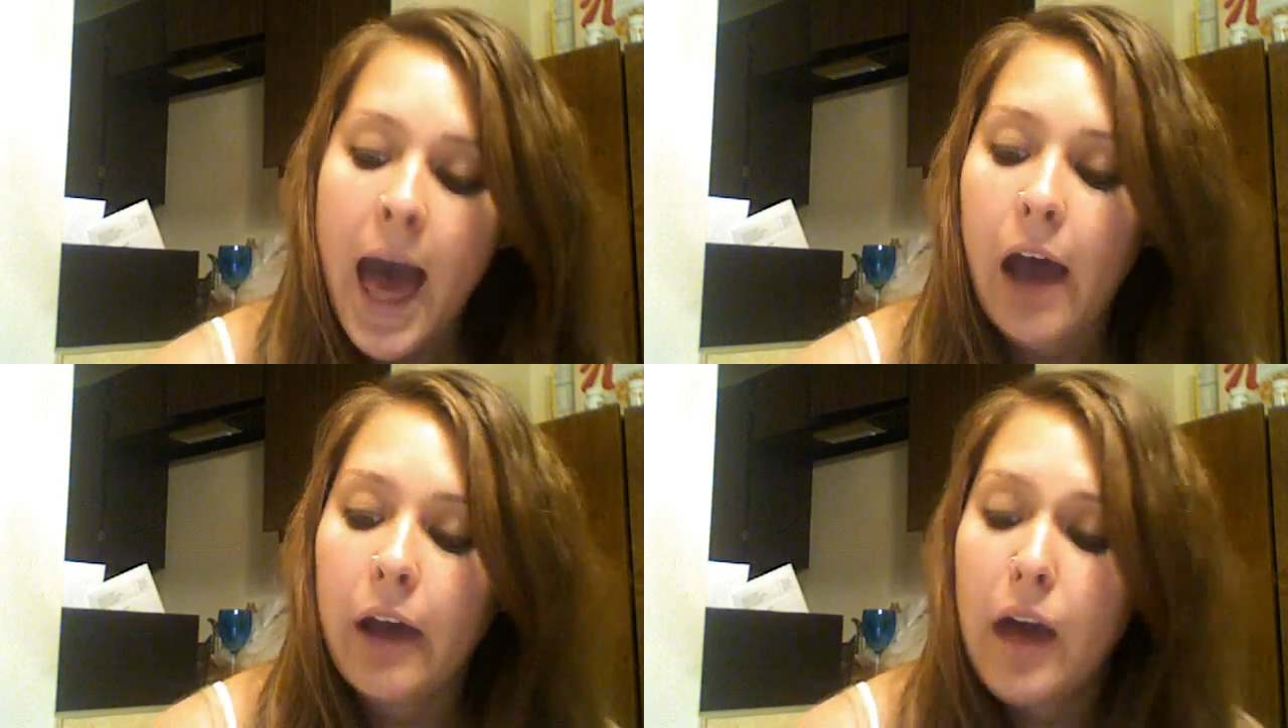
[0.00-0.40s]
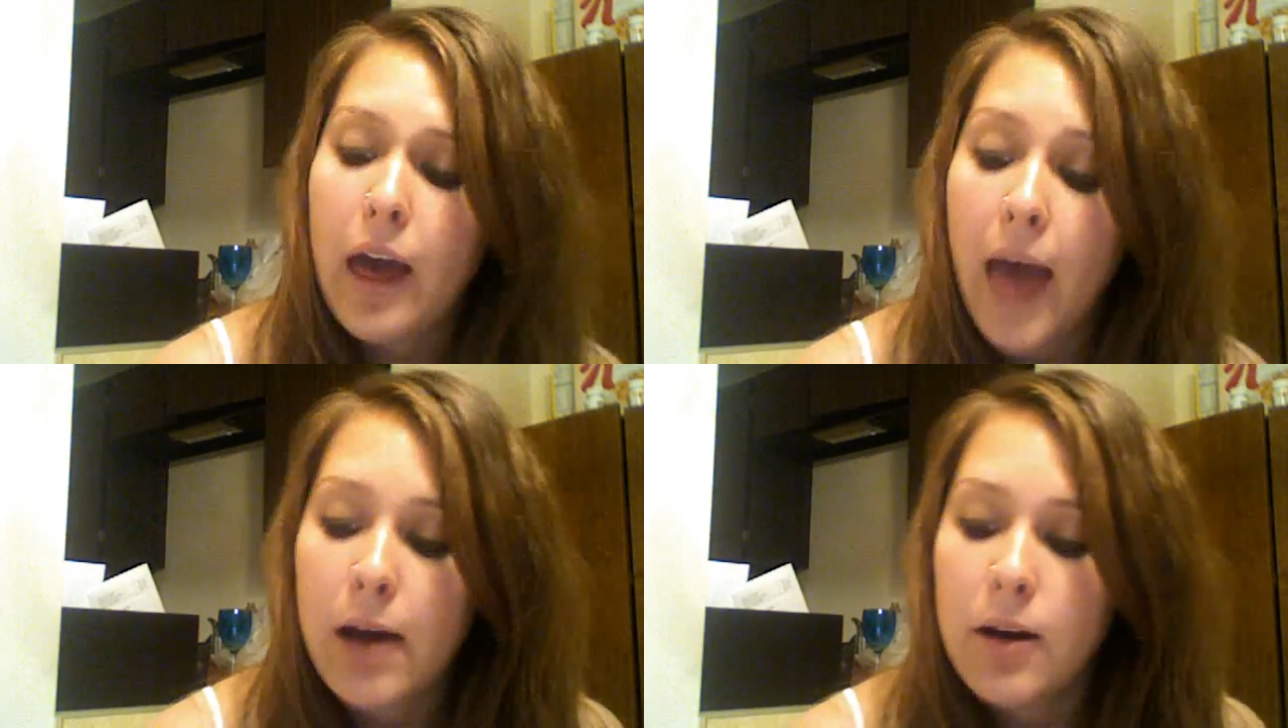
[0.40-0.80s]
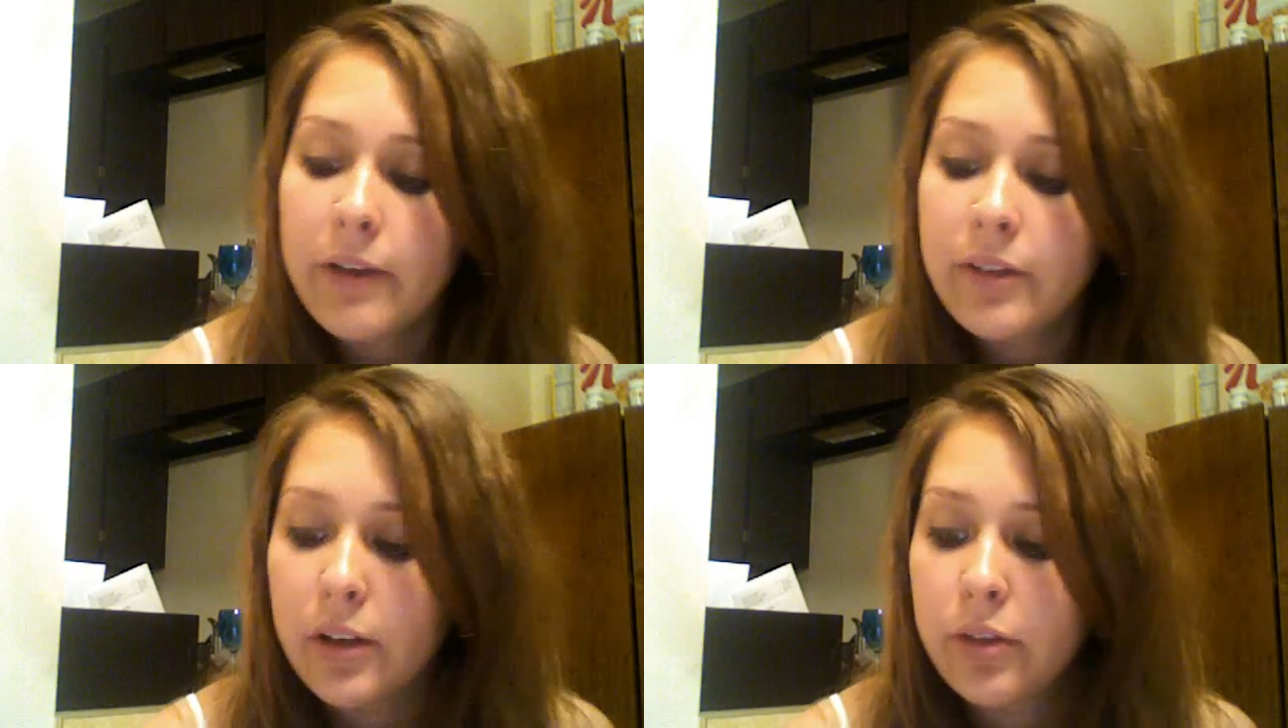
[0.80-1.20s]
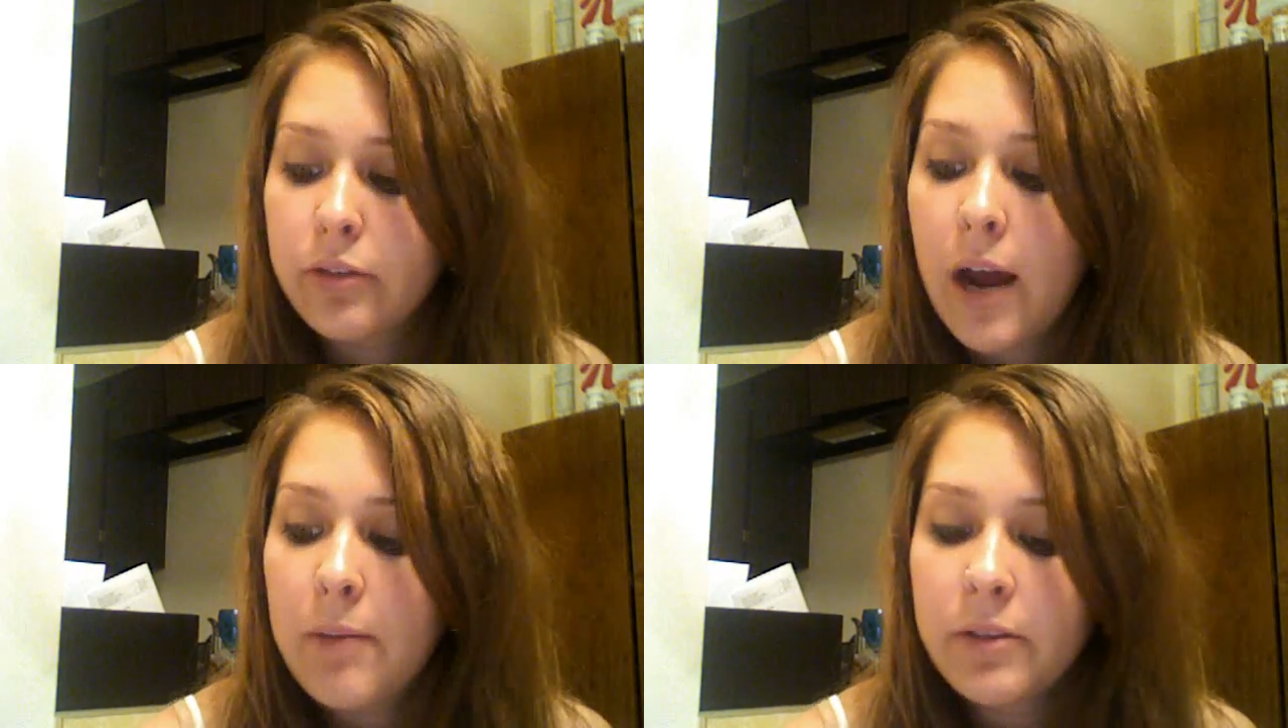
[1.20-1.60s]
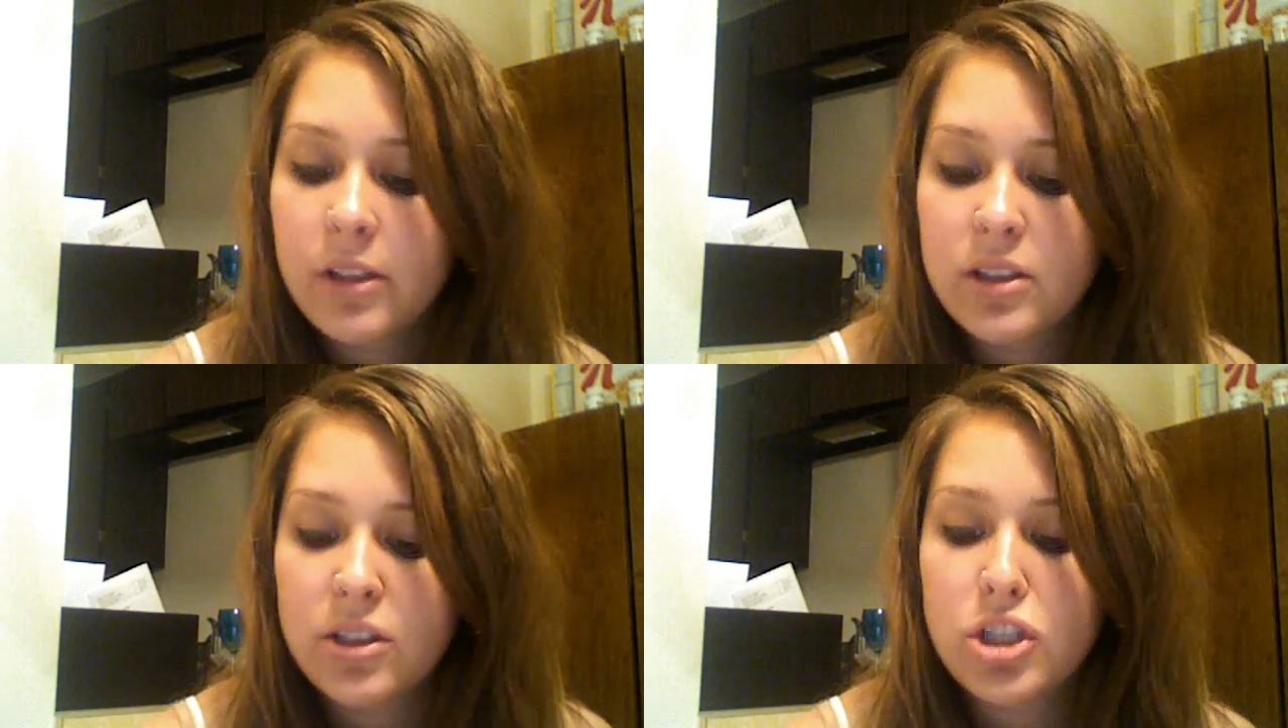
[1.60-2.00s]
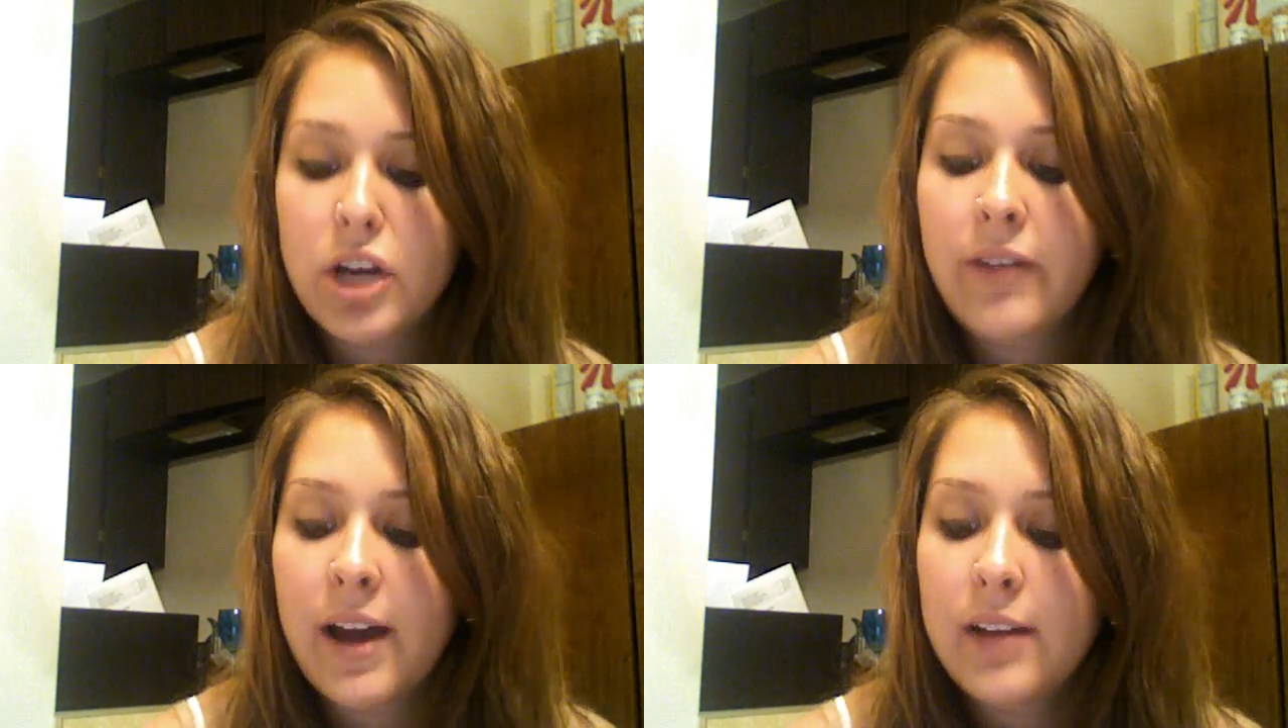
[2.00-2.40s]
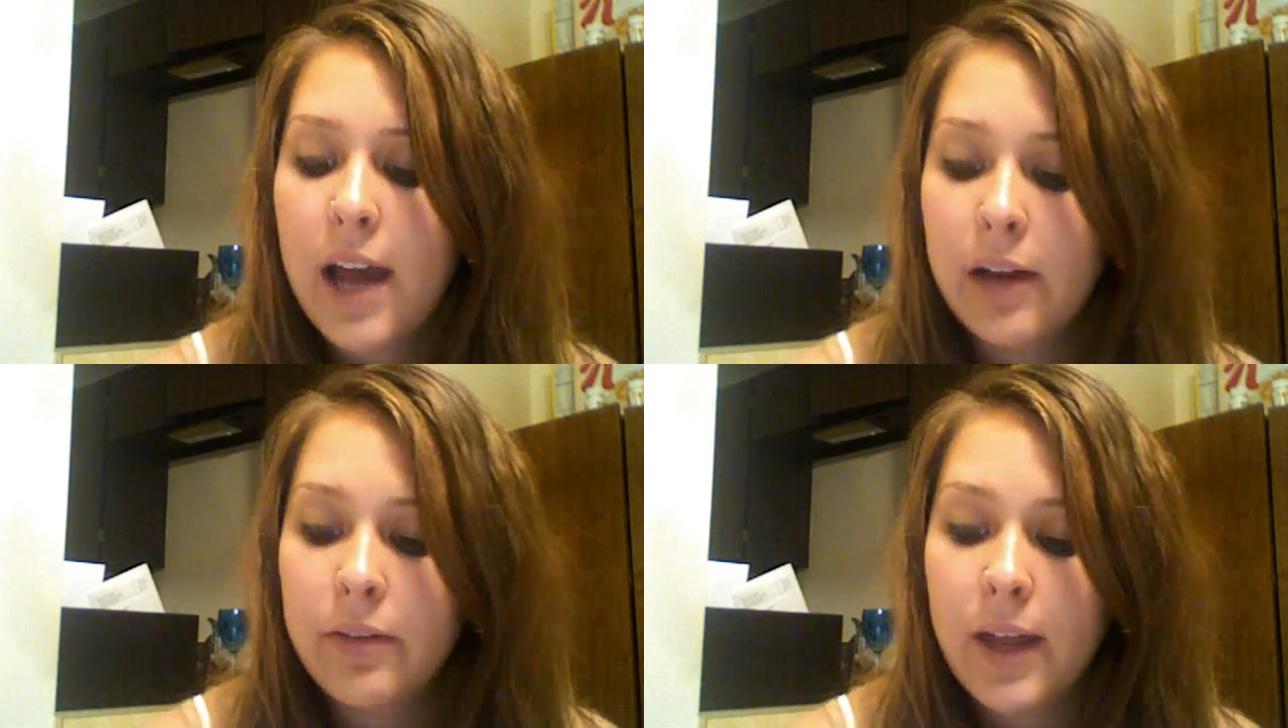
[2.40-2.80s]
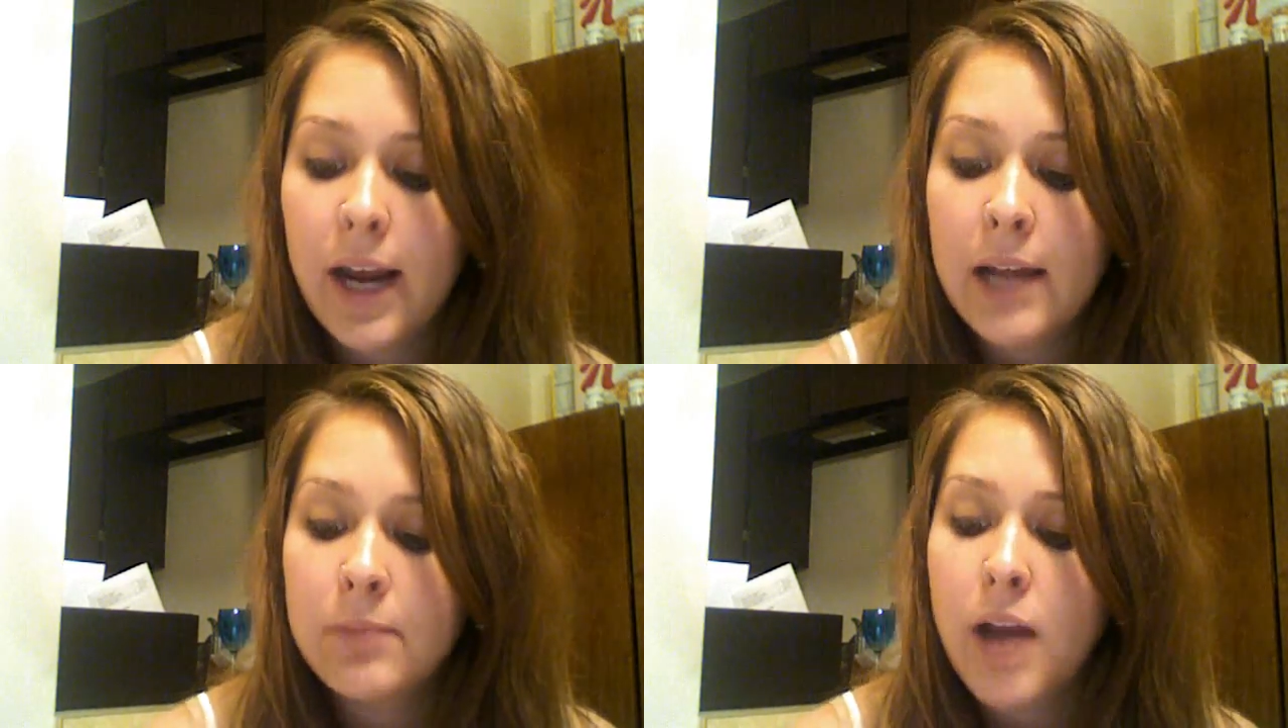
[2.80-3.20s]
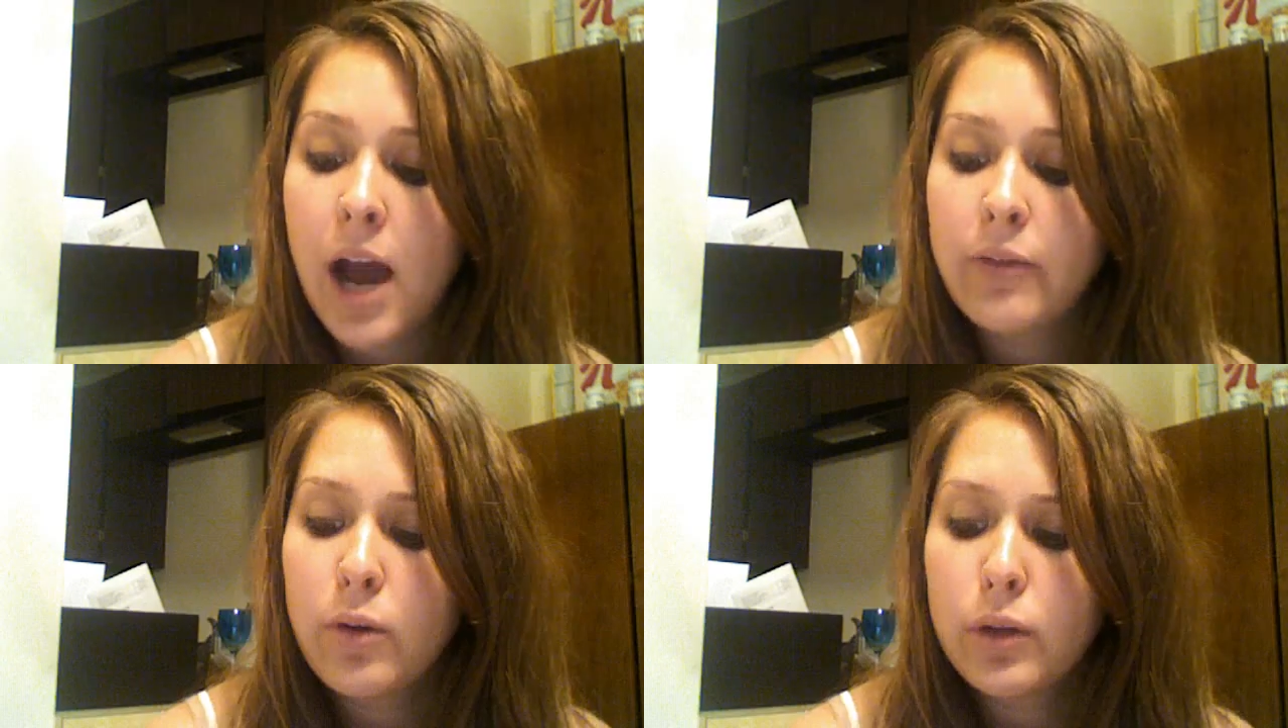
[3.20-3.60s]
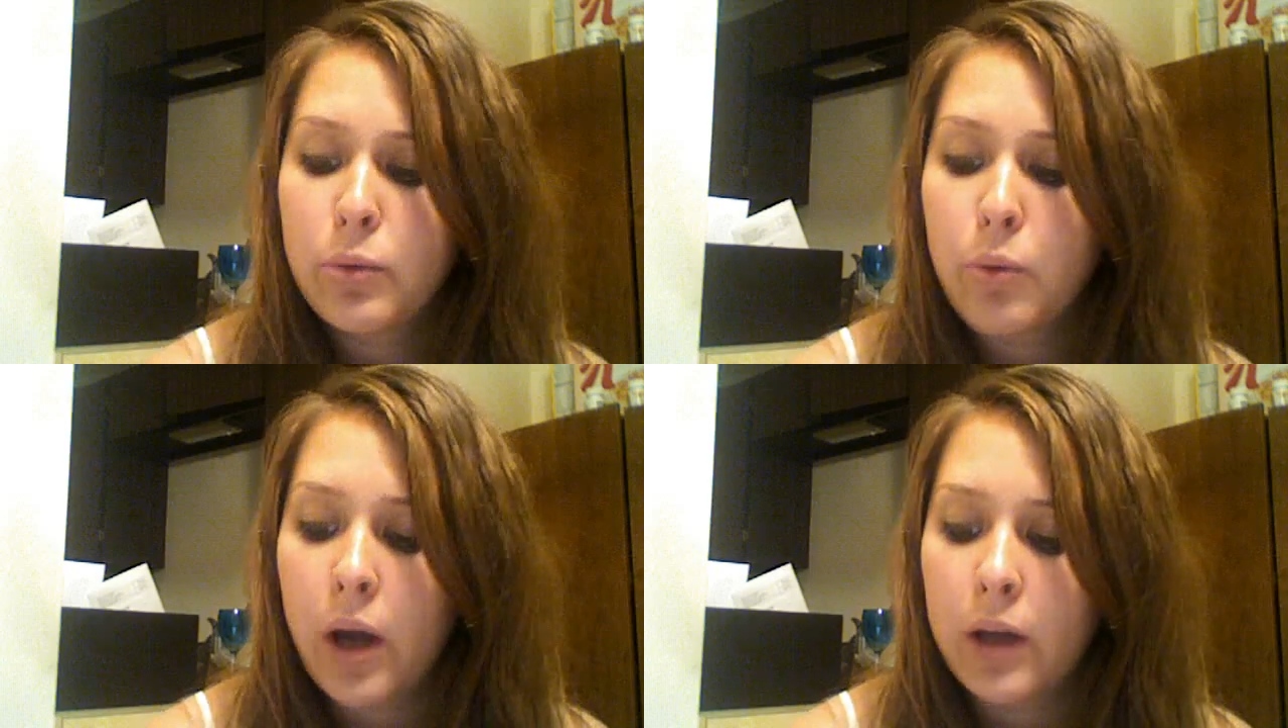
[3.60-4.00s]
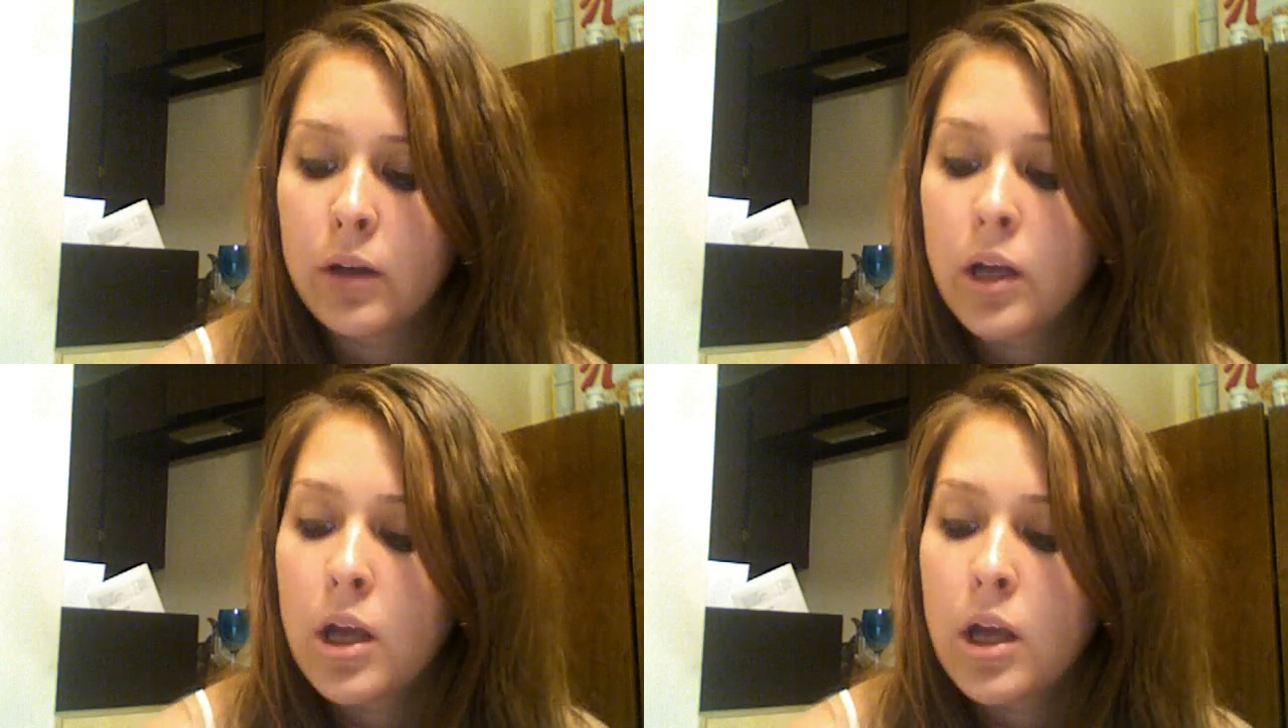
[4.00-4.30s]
However, throughout my research, I found out that I am not the only one